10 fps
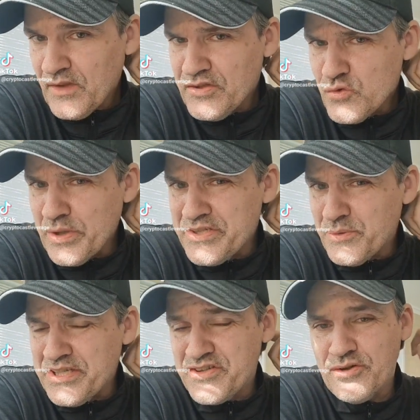
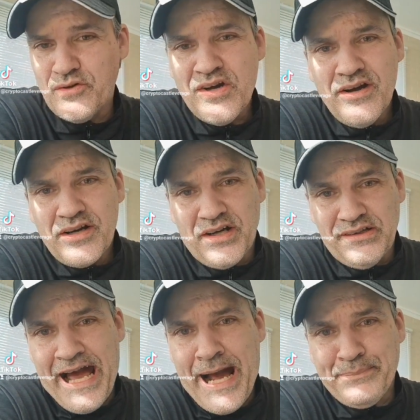2022
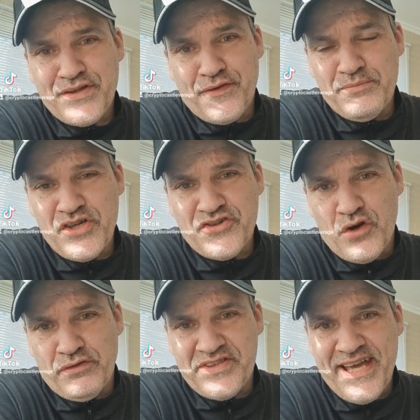collapsed from just
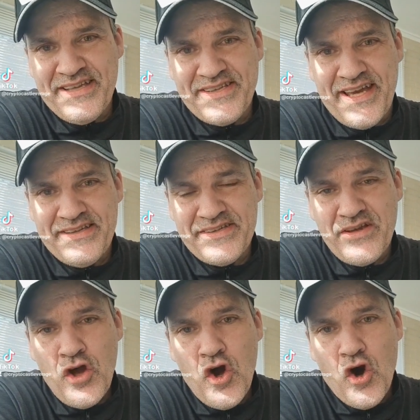over 10
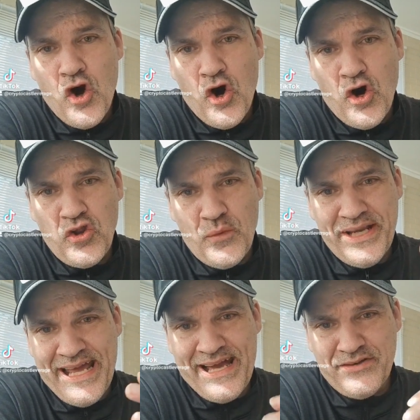cents all the
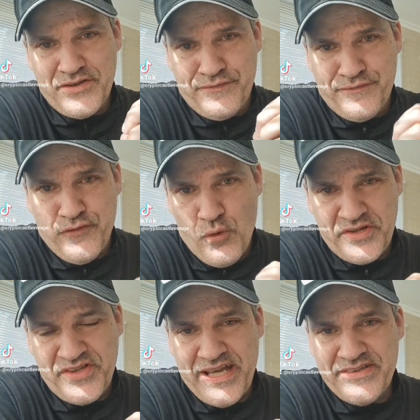way down to 4
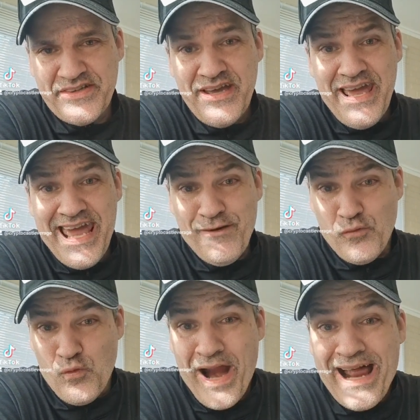cents
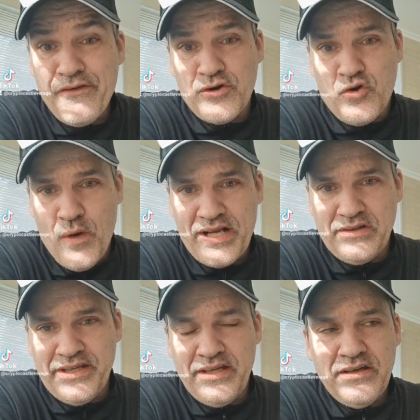rather
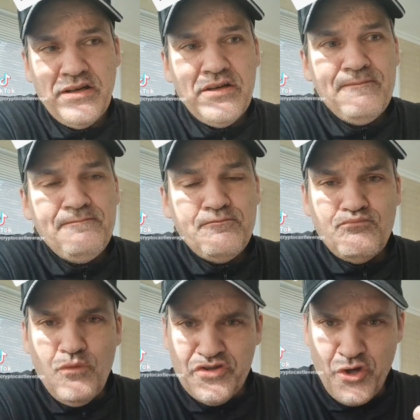quickly.
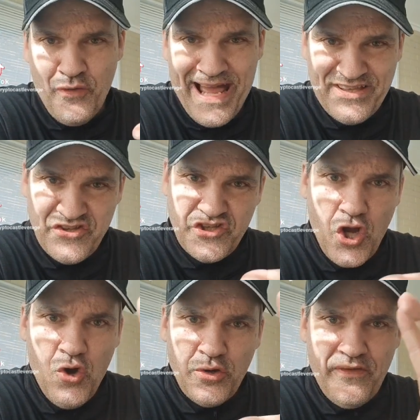So that
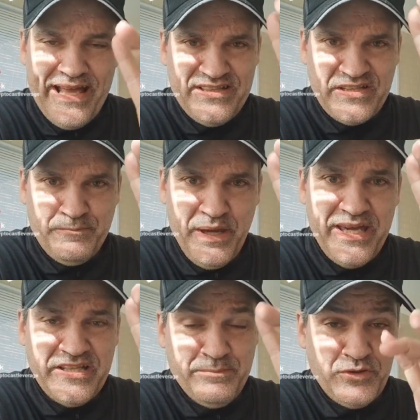zone or that
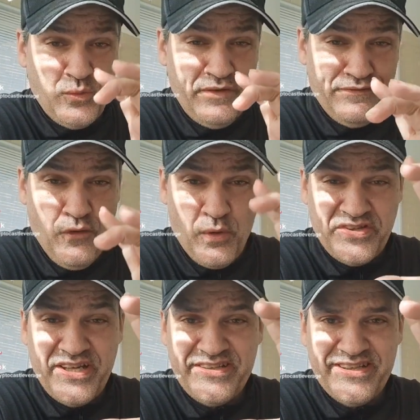space between 4
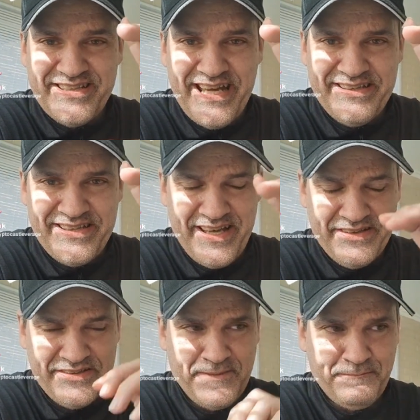cents and 10
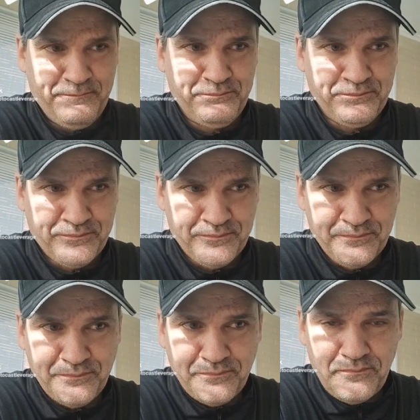cents
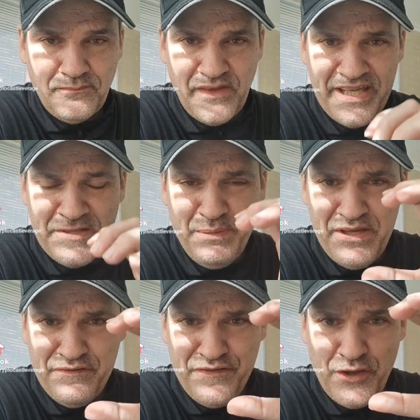is
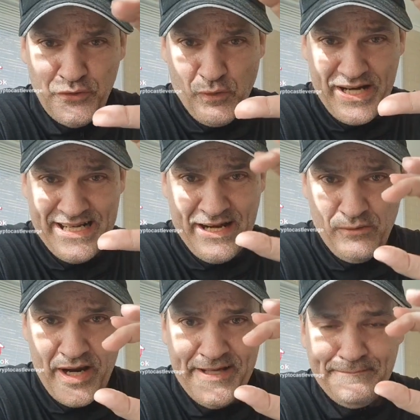being filled right
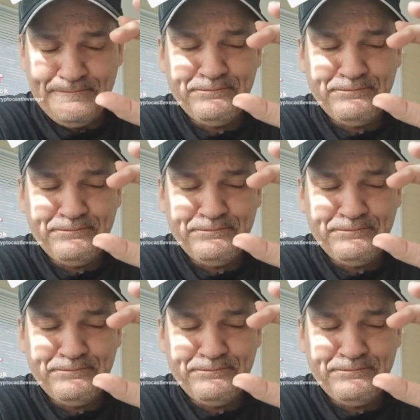now, right?